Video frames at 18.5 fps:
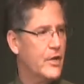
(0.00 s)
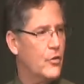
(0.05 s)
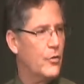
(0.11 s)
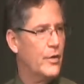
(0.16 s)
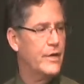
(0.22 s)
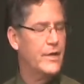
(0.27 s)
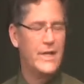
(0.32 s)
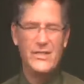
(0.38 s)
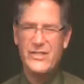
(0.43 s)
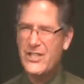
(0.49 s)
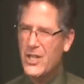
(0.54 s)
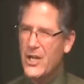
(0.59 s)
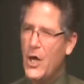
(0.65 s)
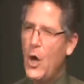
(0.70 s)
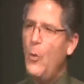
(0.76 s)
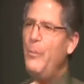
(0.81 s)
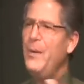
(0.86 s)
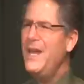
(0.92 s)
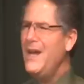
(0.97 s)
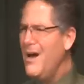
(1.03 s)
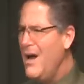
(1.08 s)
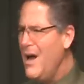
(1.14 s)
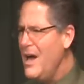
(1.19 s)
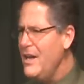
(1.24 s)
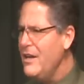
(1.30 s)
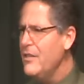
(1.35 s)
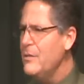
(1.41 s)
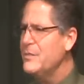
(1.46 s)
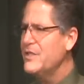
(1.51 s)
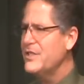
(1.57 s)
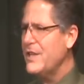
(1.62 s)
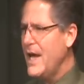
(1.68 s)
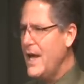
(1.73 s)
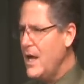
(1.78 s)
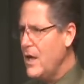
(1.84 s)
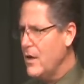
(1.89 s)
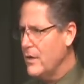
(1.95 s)
Corinthians to go beyond
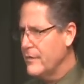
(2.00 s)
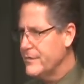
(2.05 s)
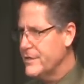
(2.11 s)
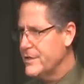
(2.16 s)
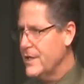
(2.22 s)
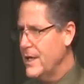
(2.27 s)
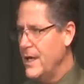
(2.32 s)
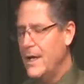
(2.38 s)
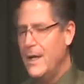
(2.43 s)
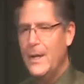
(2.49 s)
themselves,